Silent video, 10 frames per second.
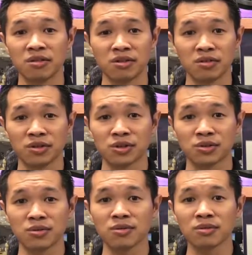their
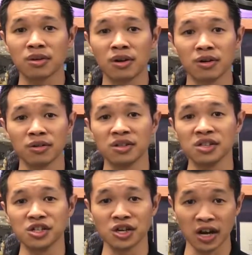newest drone called the
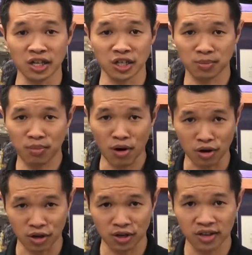DJI
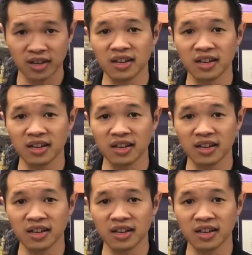Spark.